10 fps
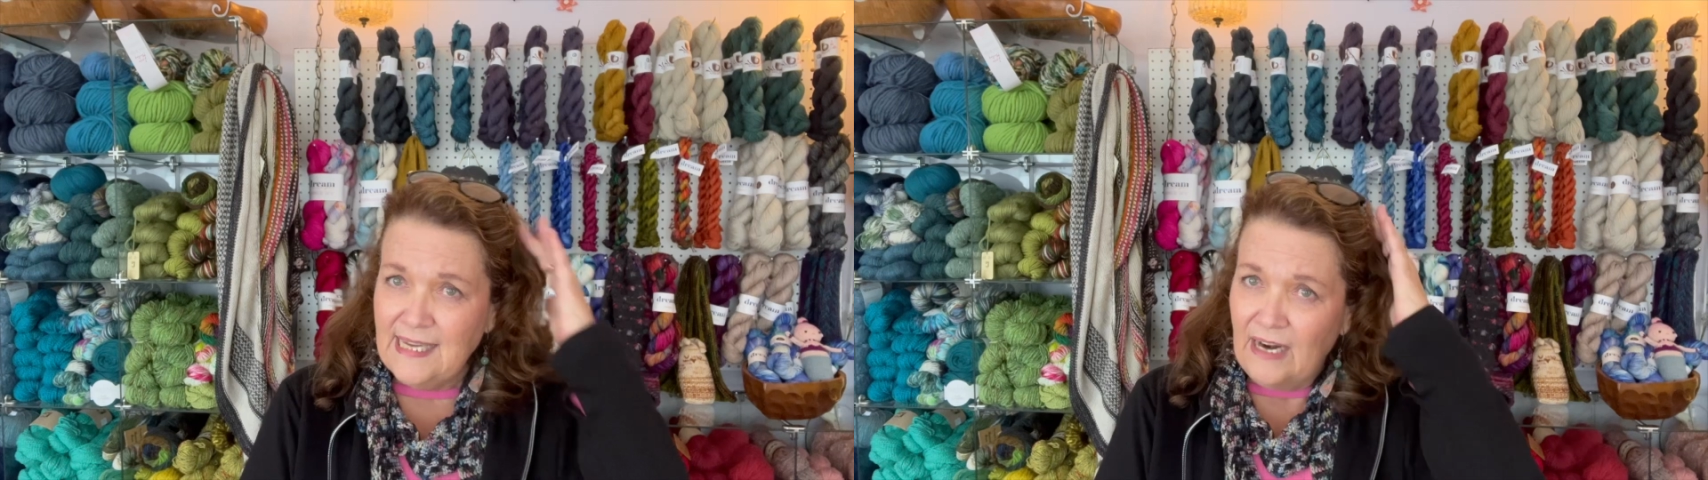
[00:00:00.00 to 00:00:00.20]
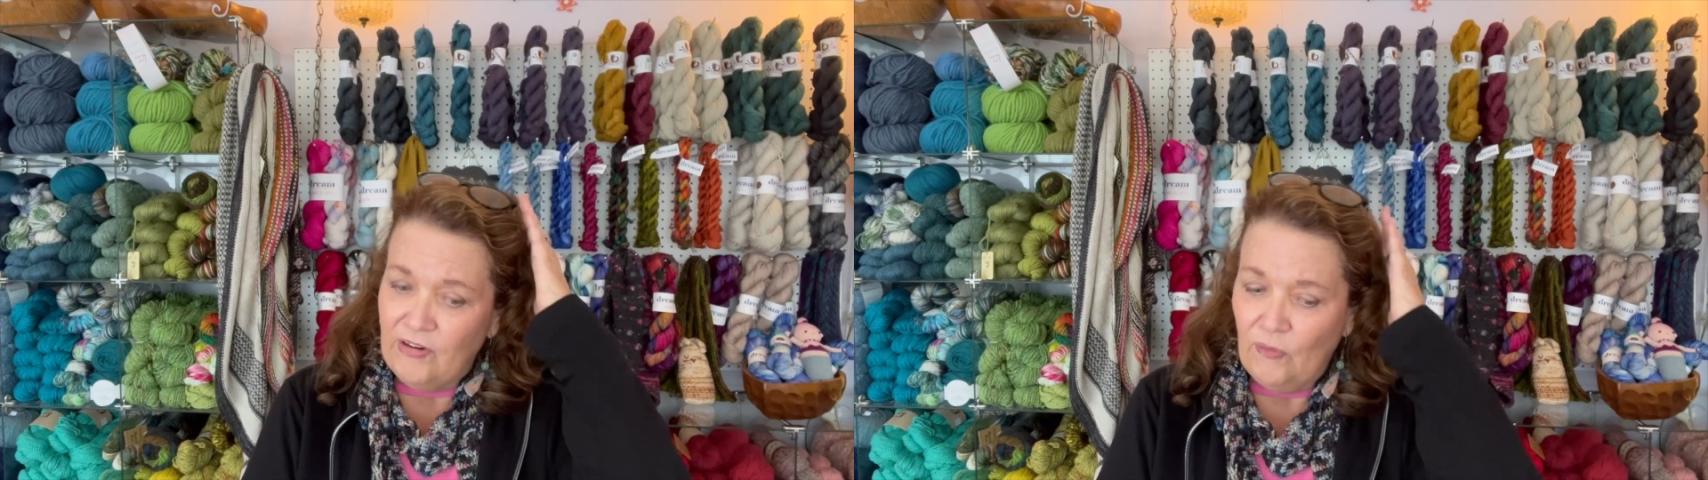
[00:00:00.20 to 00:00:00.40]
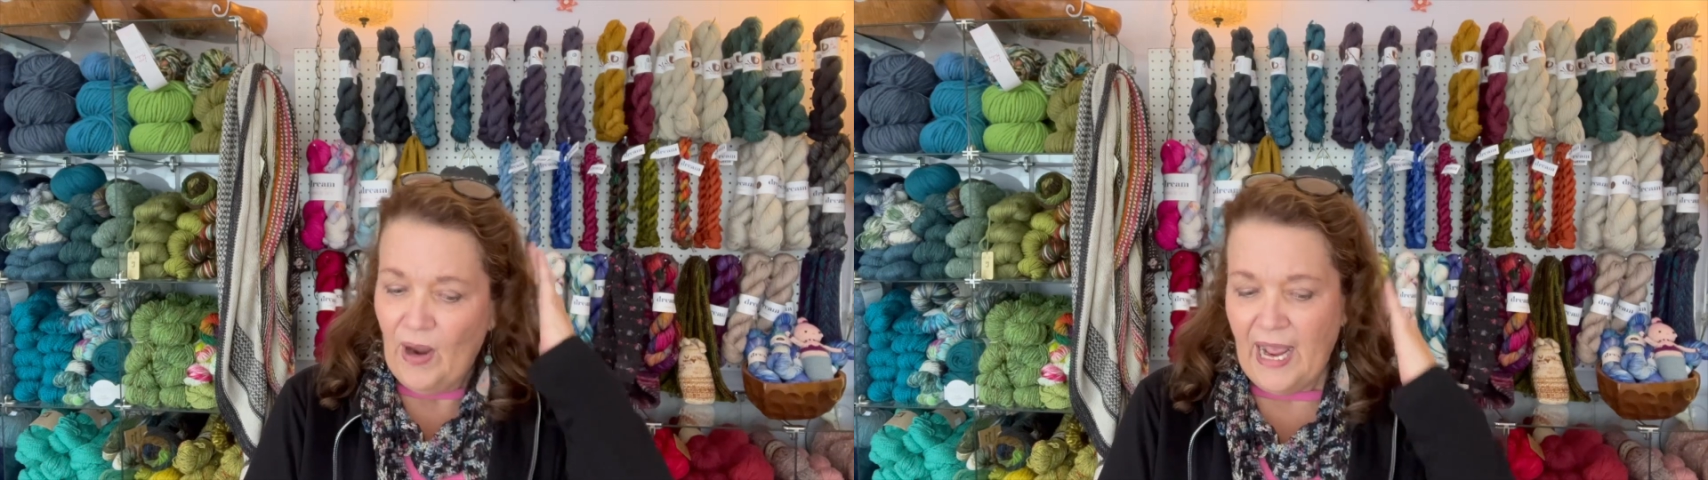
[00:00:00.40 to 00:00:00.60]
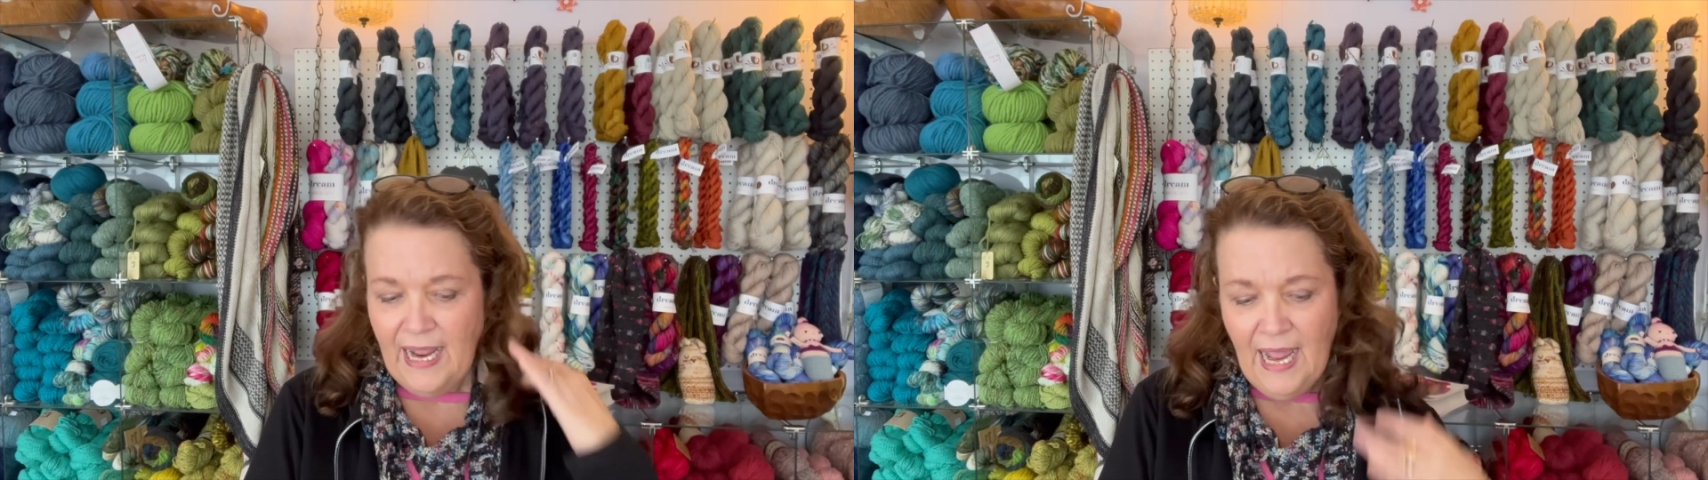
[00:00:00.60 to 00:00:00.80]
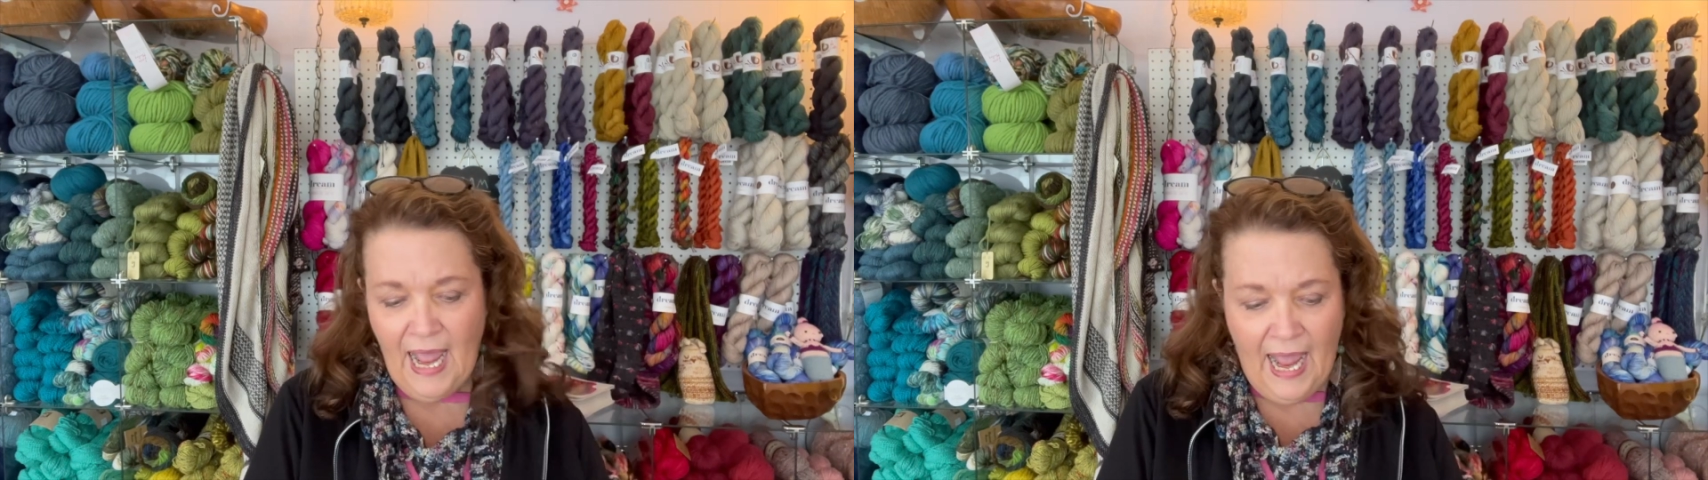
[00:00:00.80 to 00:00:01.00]
of your
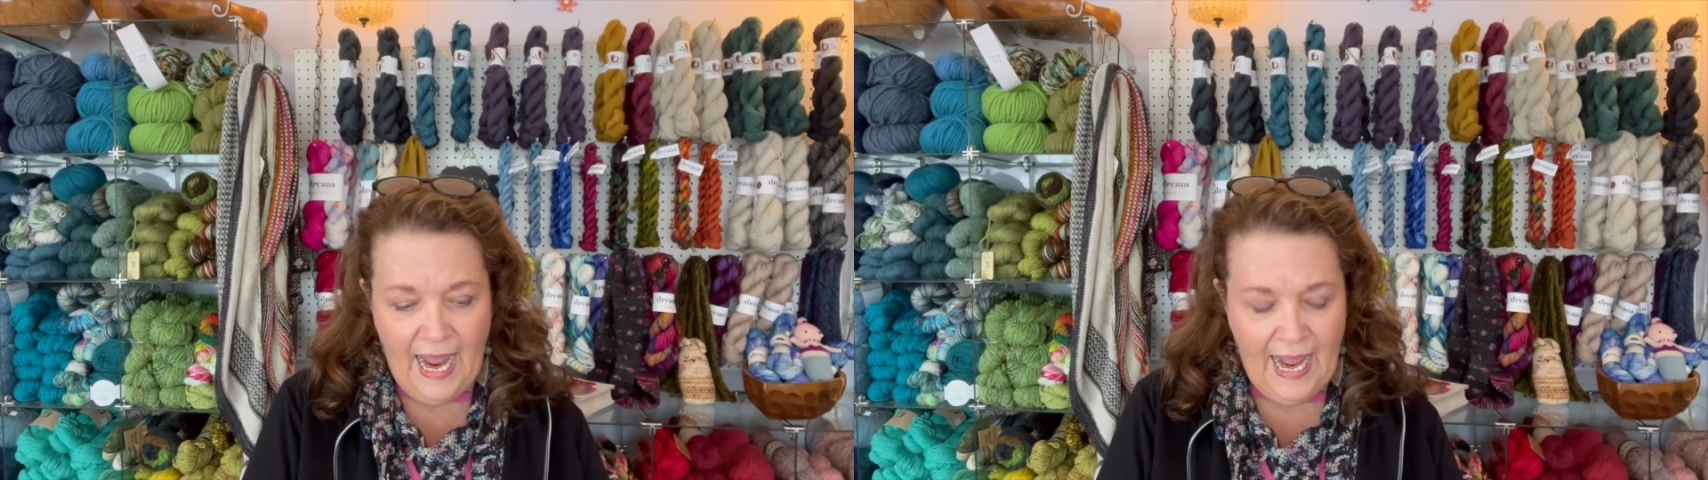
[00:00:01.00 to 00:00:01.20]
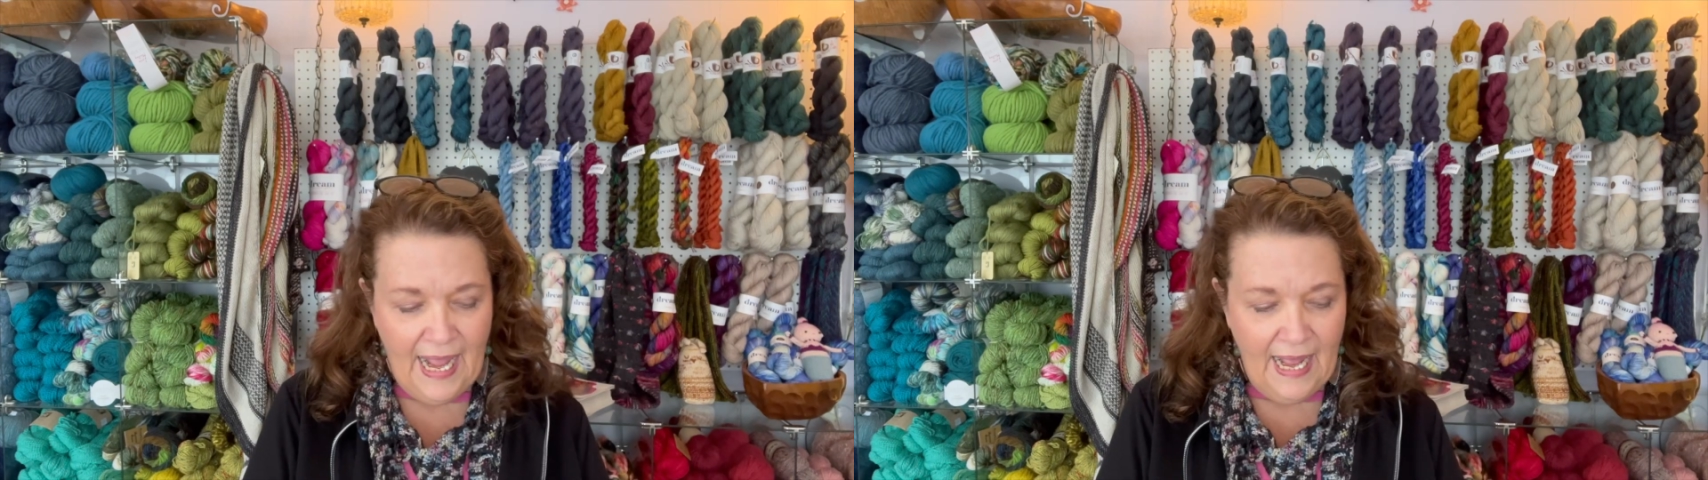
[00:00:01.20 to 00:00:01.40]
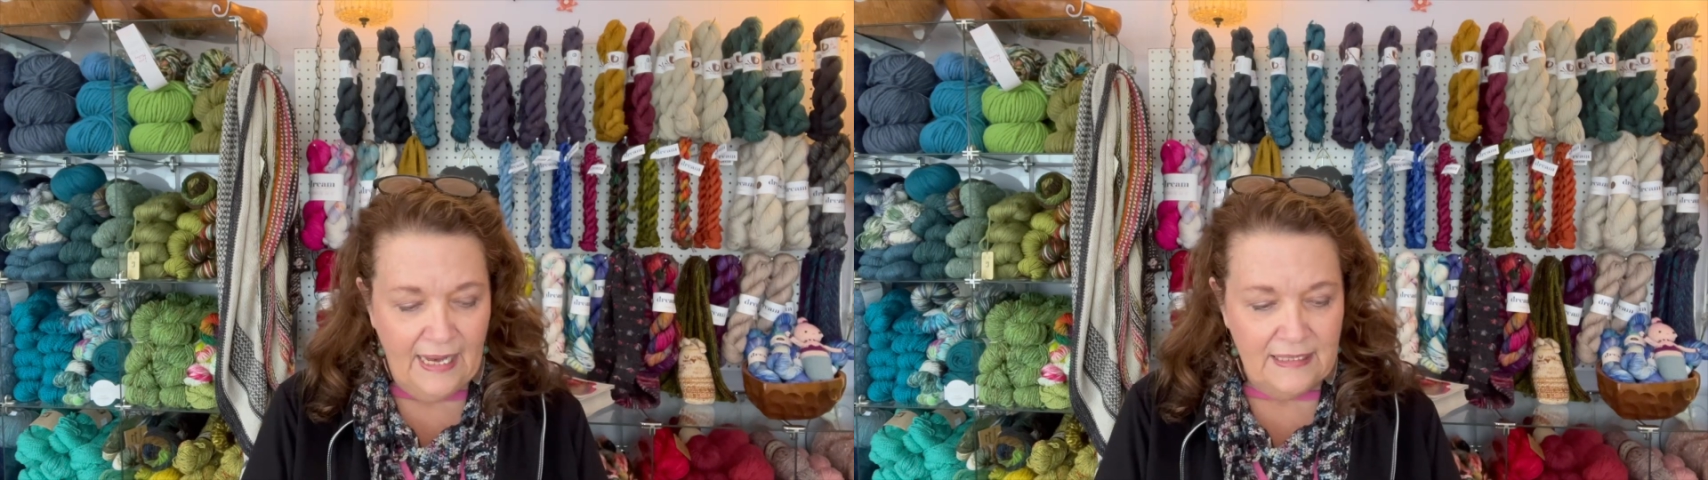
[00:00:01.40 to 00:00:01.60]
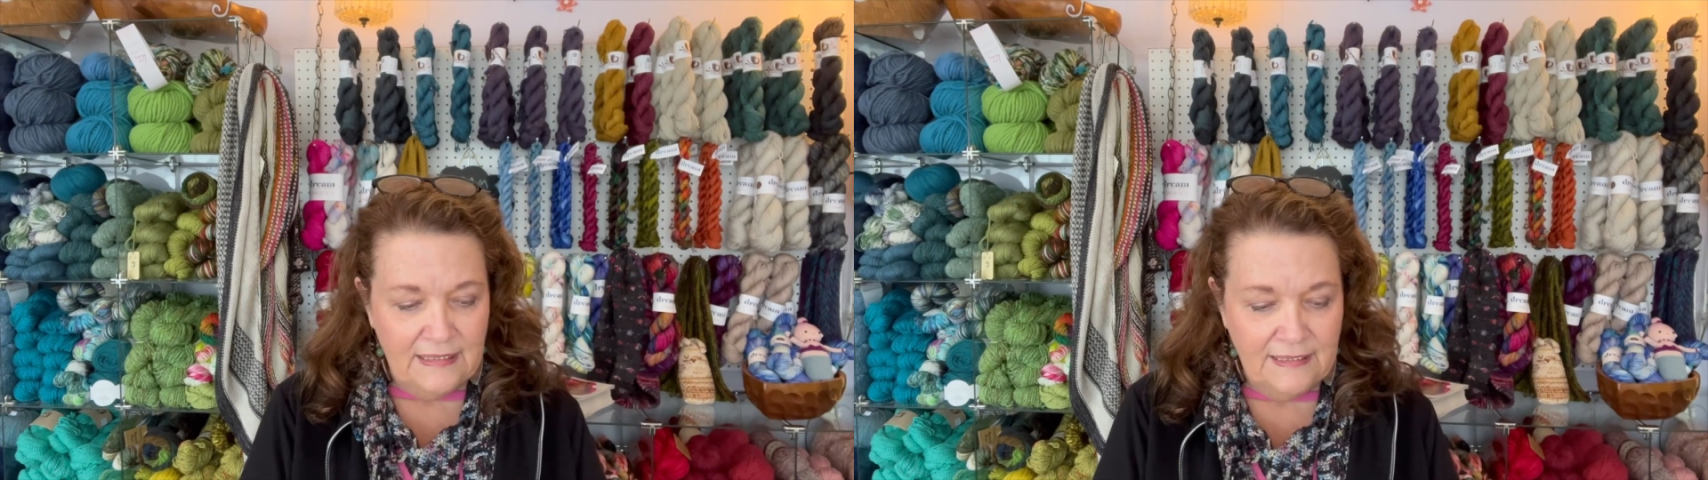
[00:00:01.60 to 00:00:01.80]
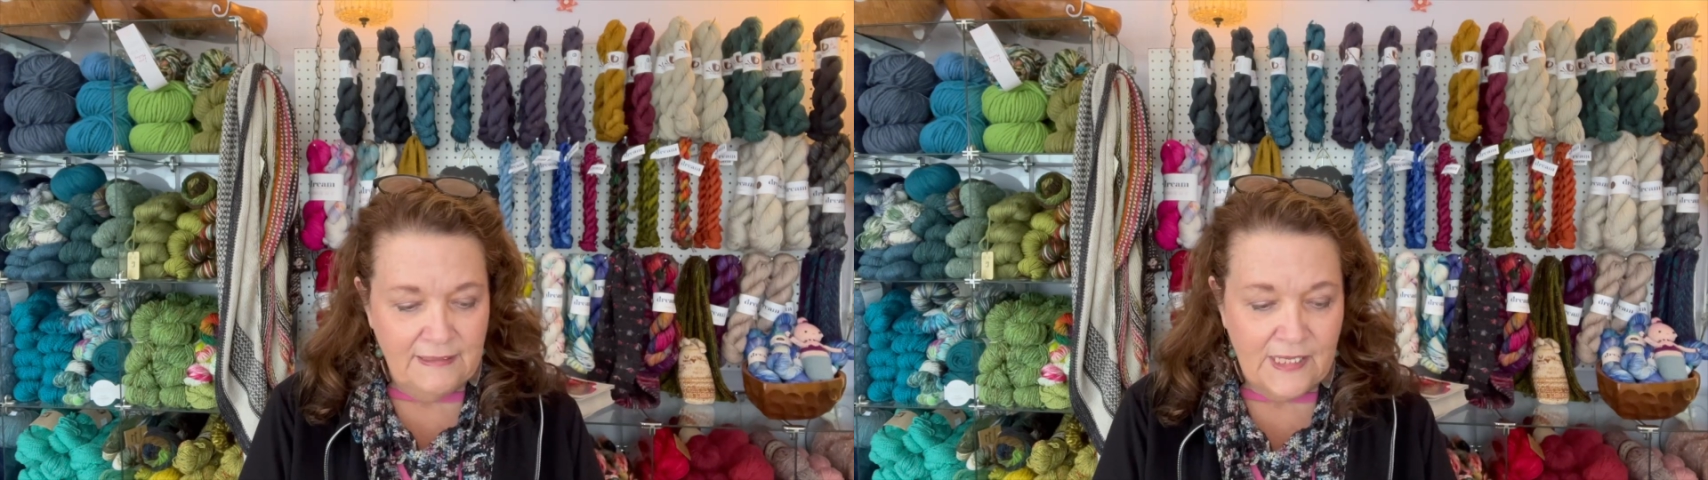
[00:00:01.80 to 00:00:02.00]
way.
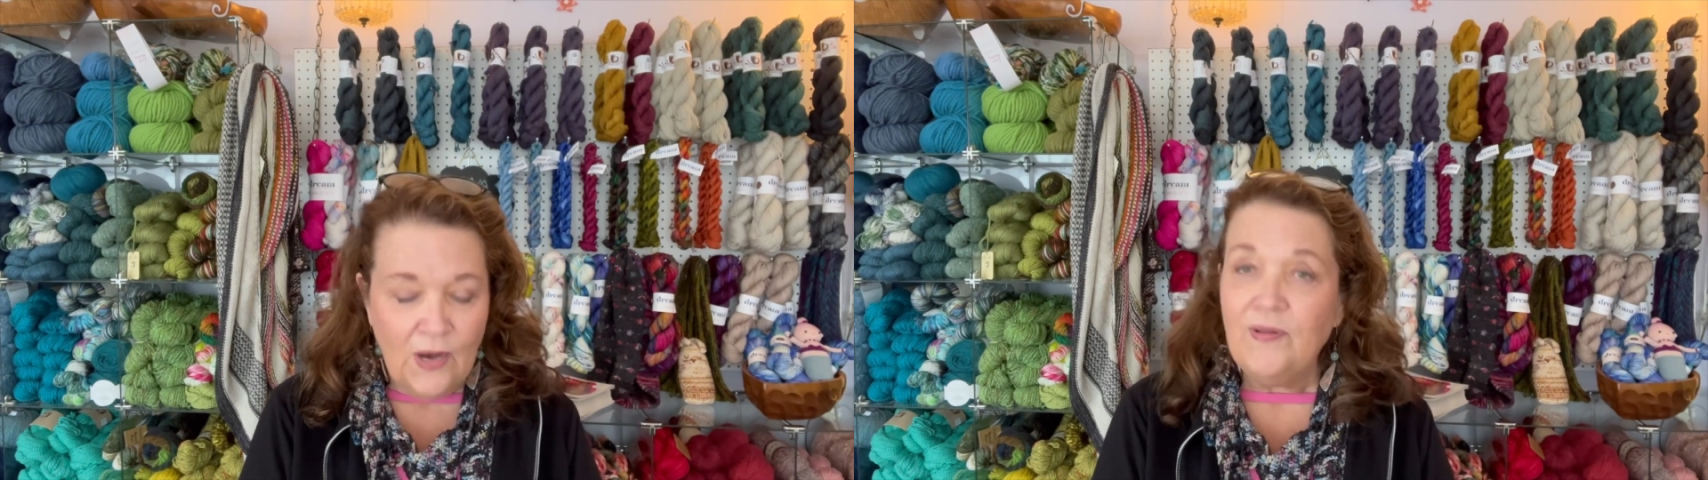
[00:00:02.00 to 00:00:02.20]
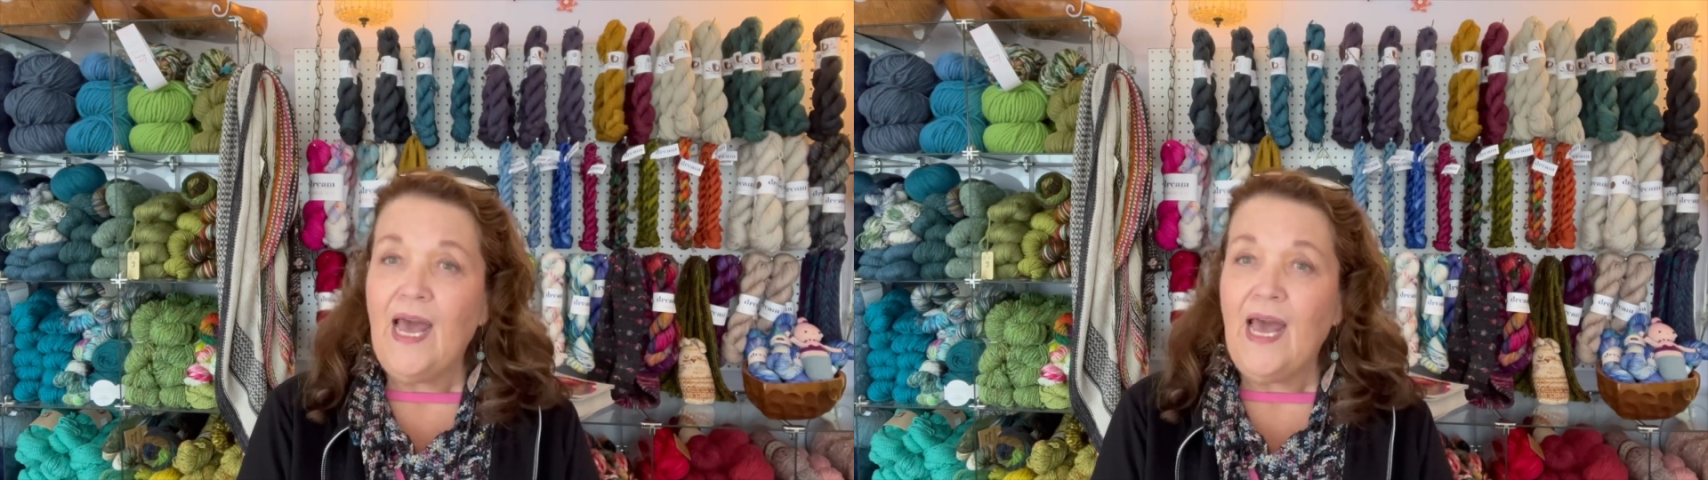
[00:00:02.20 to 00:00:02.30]
And so,